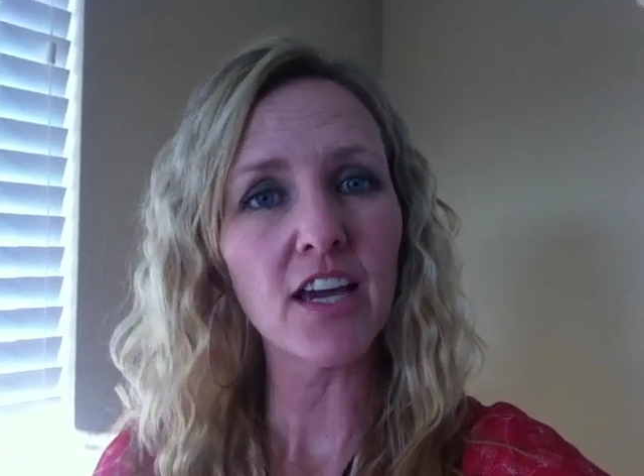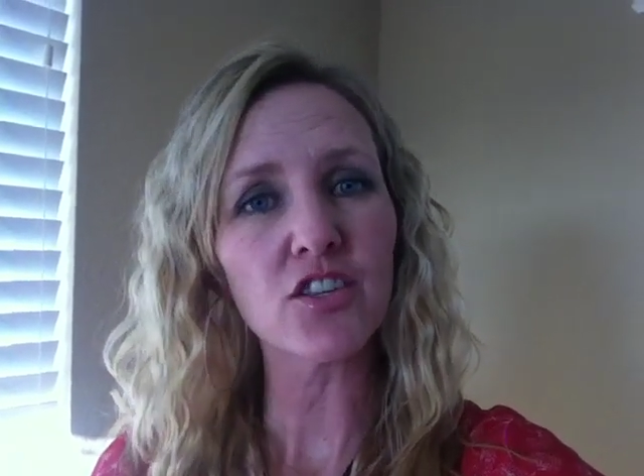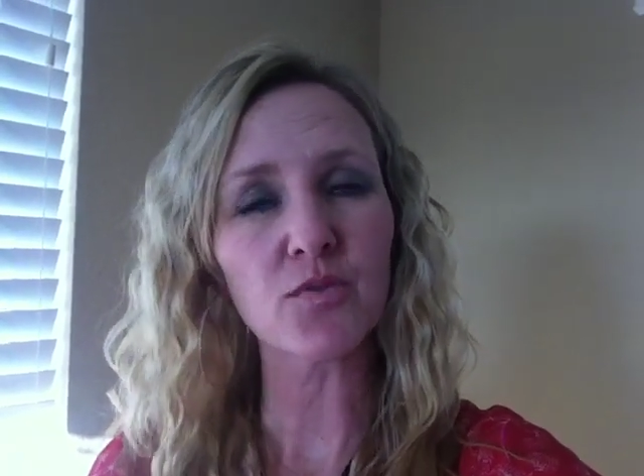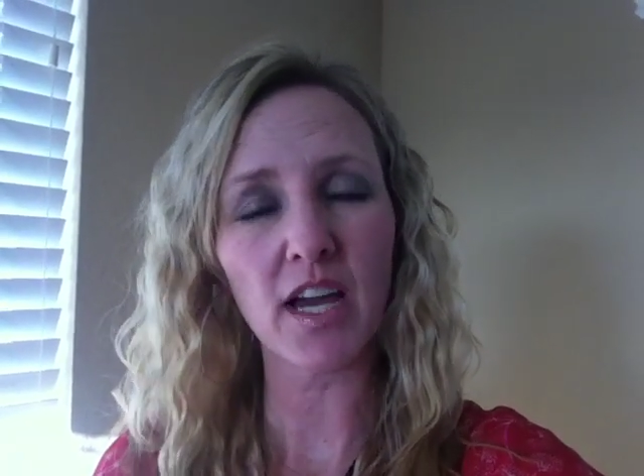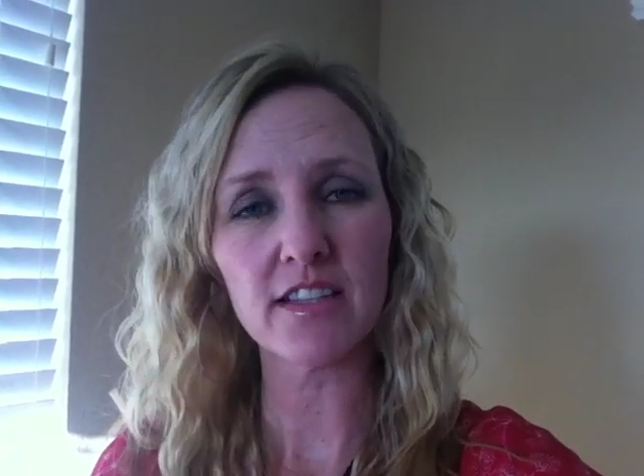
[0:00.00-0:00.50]

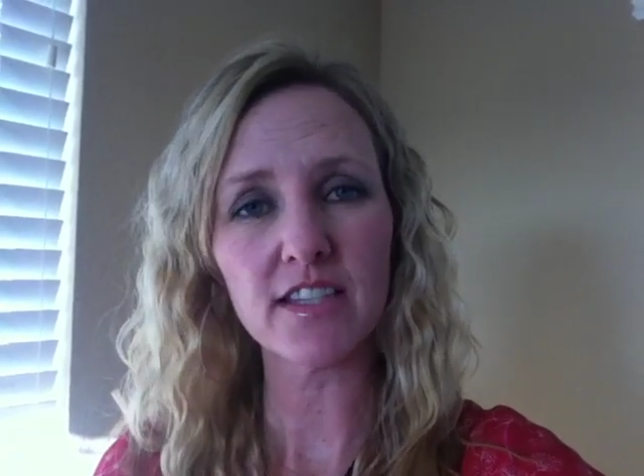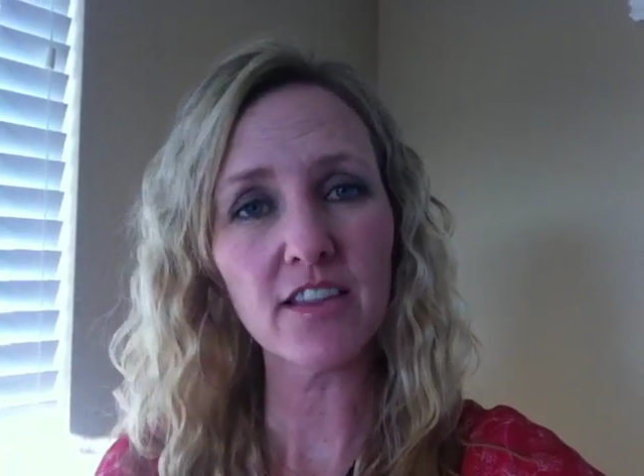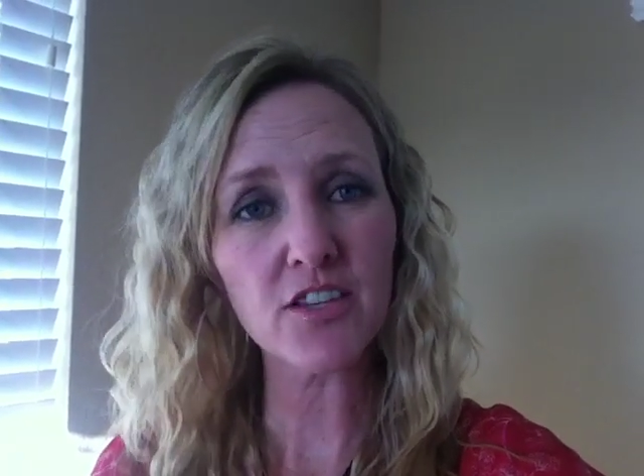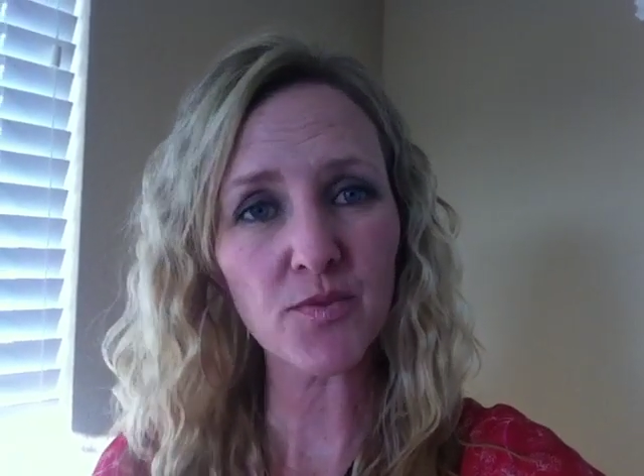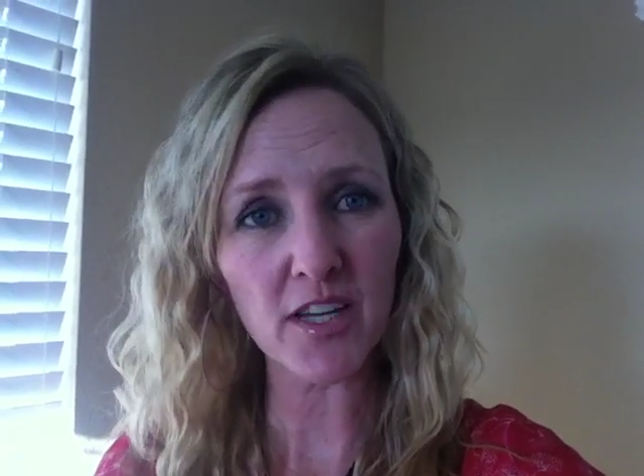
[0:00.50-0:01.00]
So I had seen
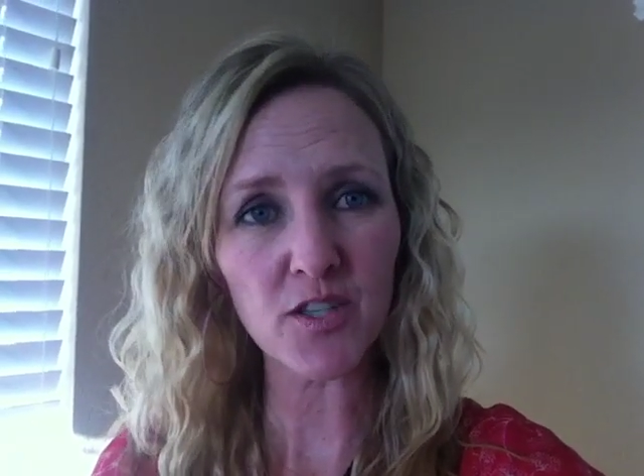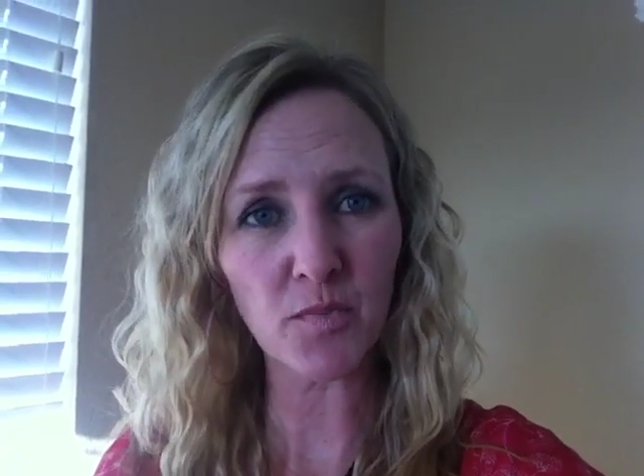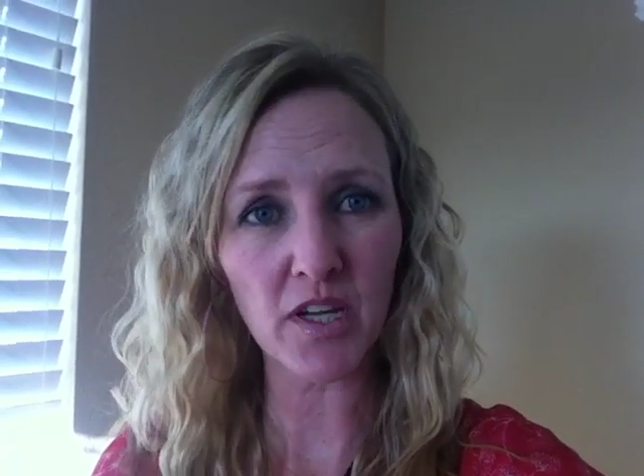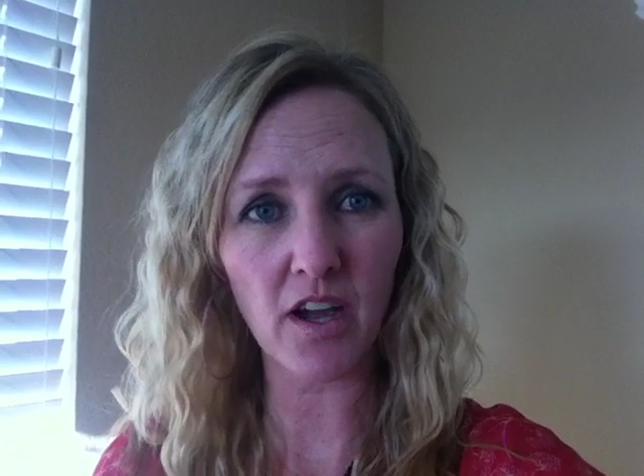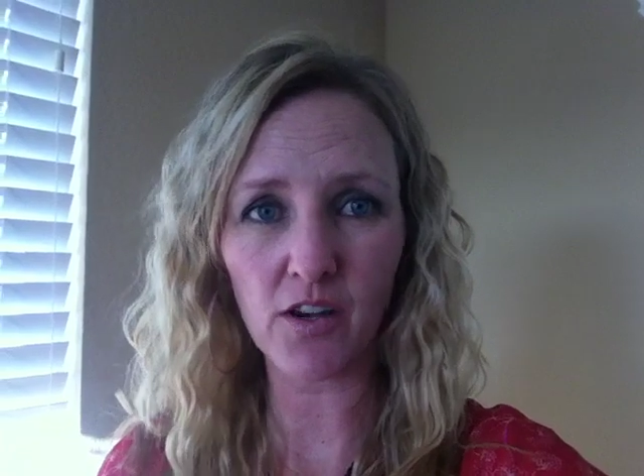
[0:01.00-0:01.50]
this
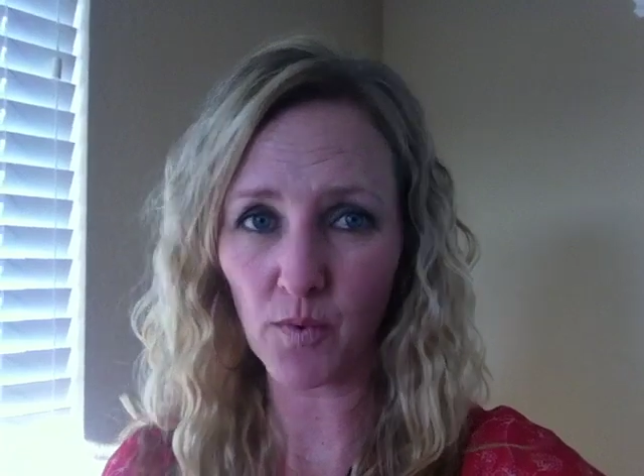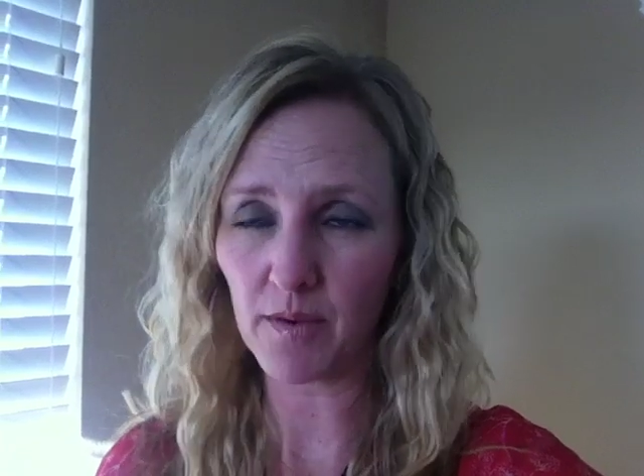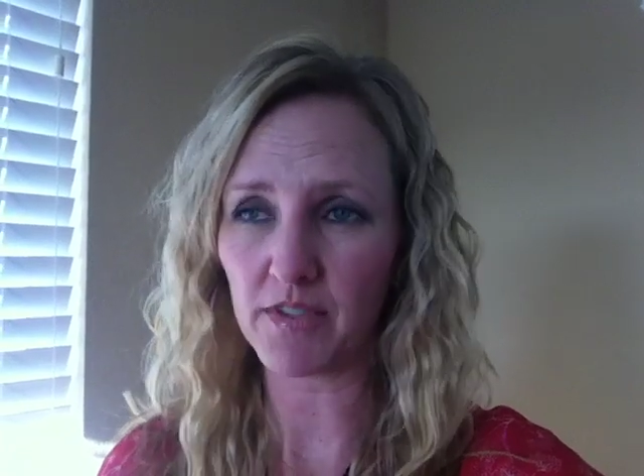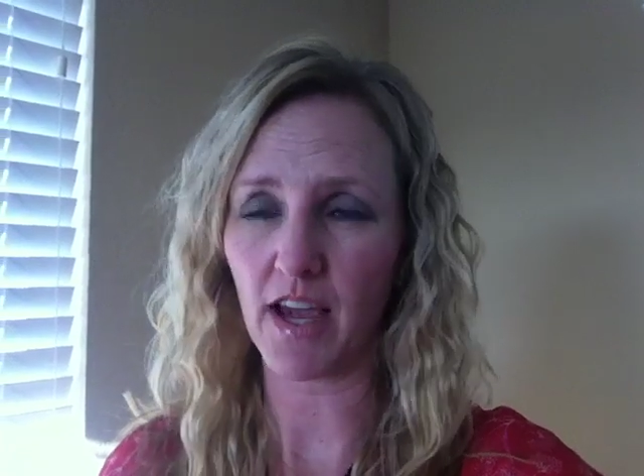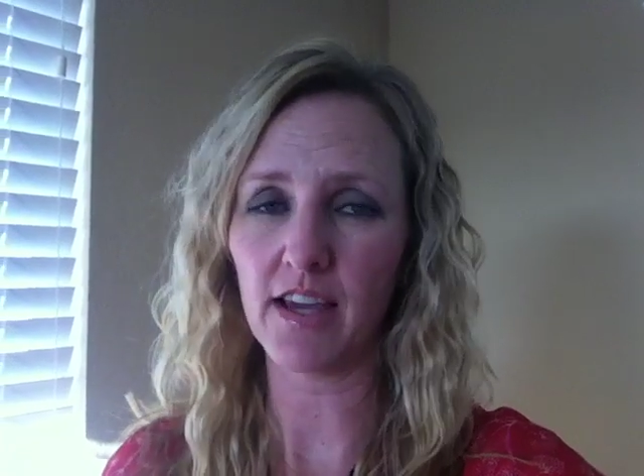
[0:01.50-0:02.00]
recipe on a
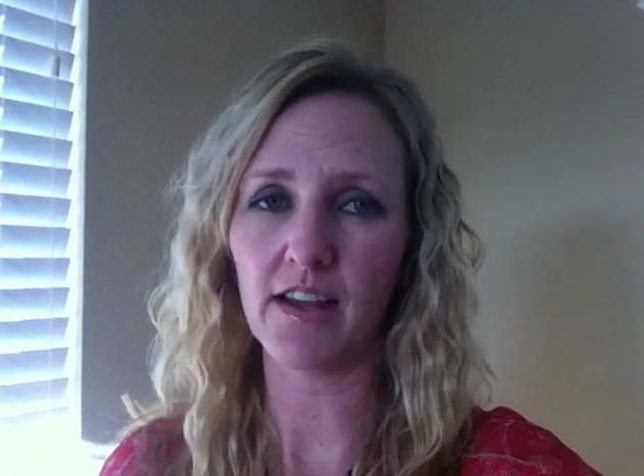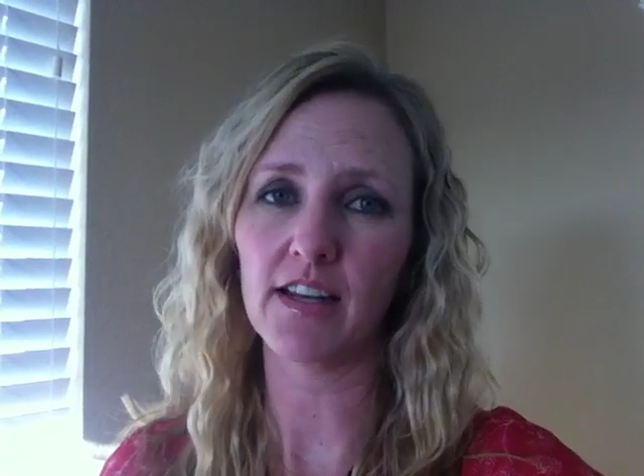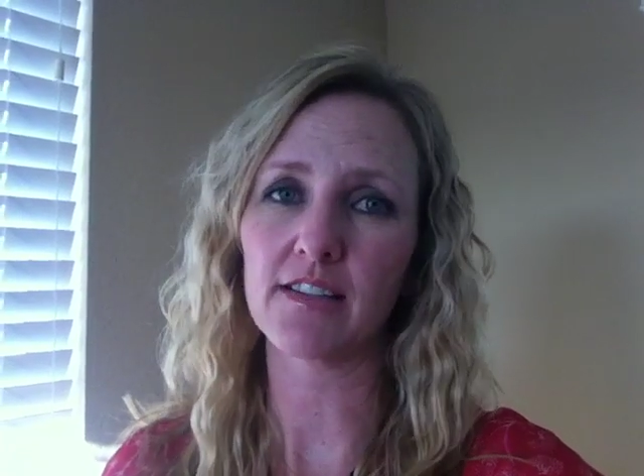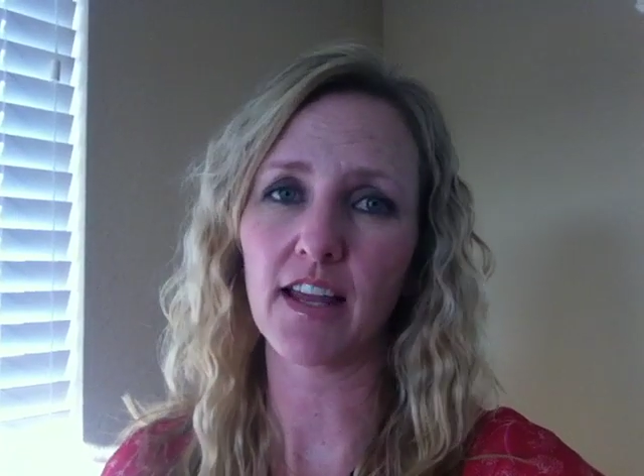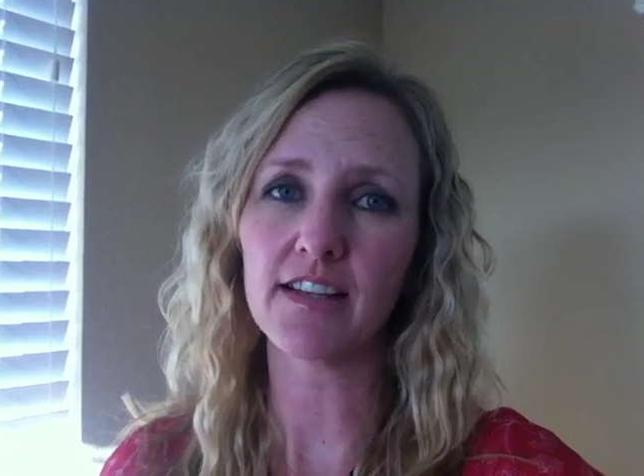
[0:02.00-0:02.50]
website, and I
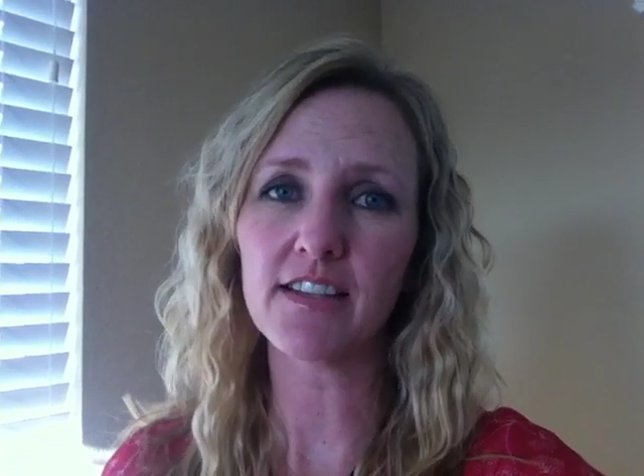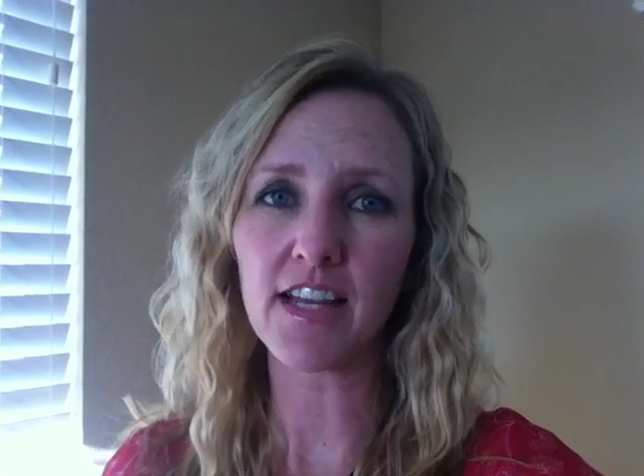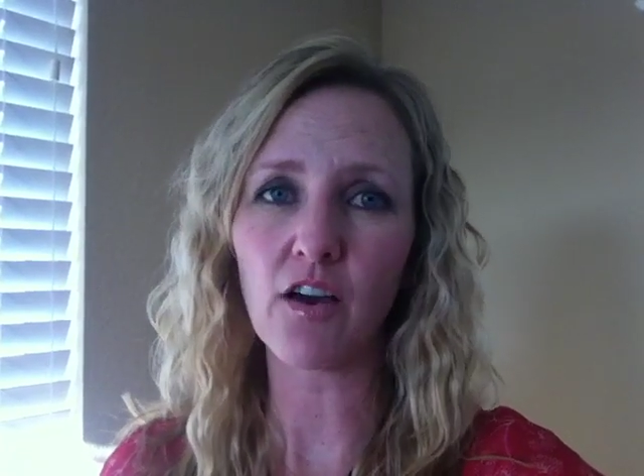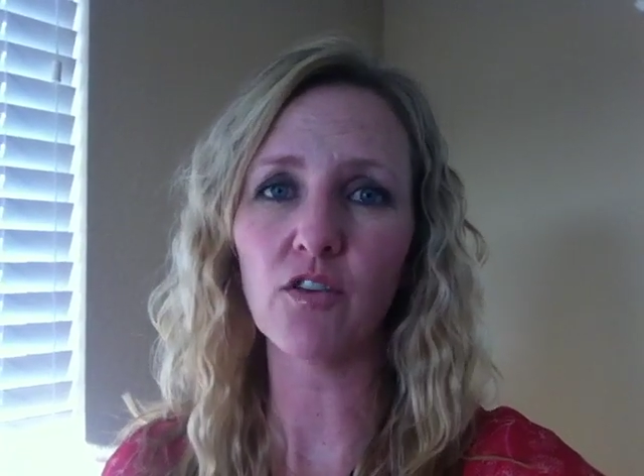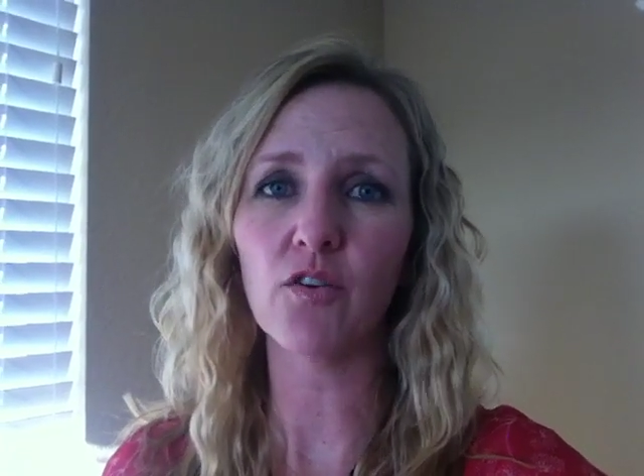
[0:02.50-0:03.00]
decided to
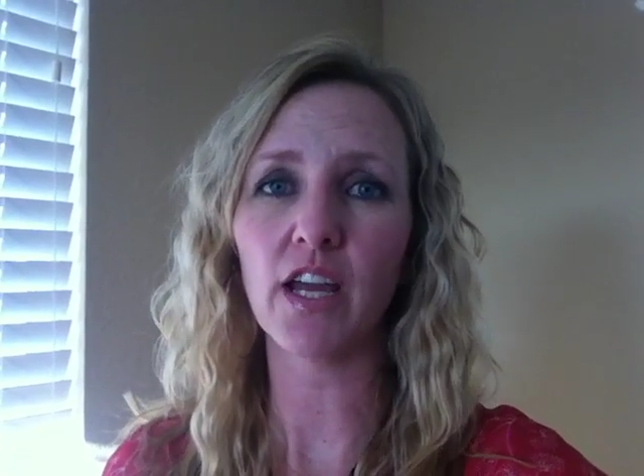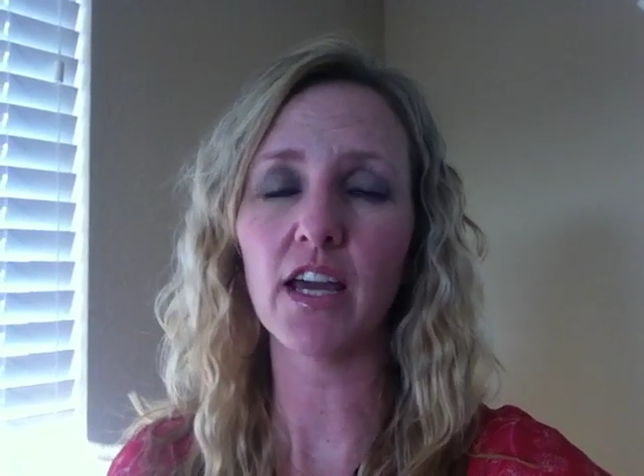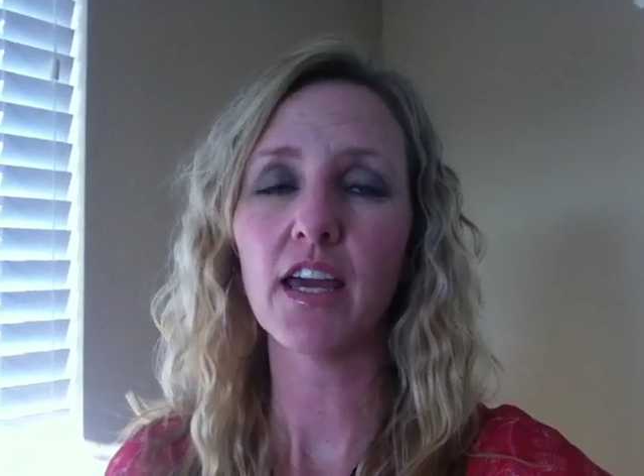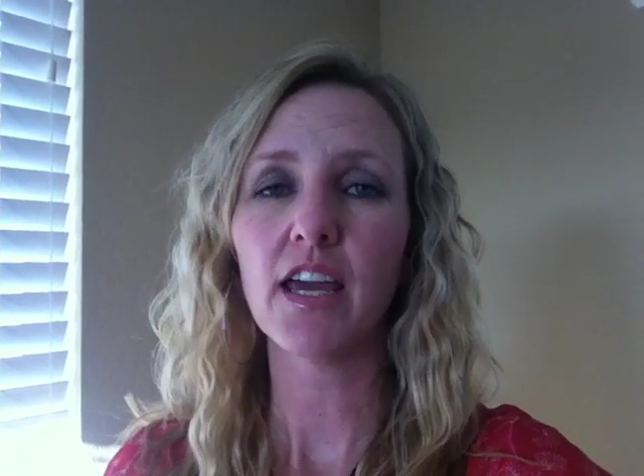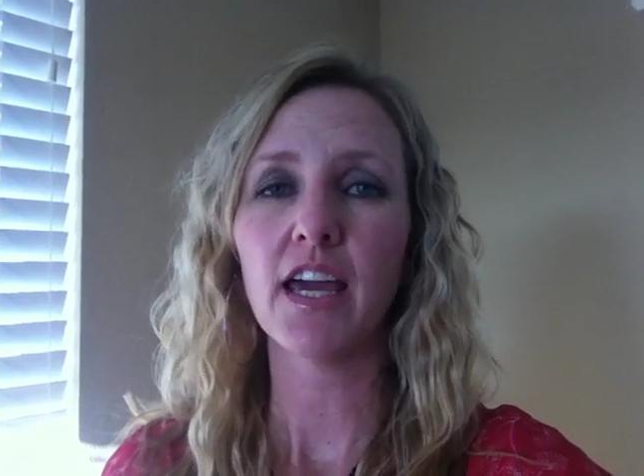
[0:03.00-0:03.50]
download it.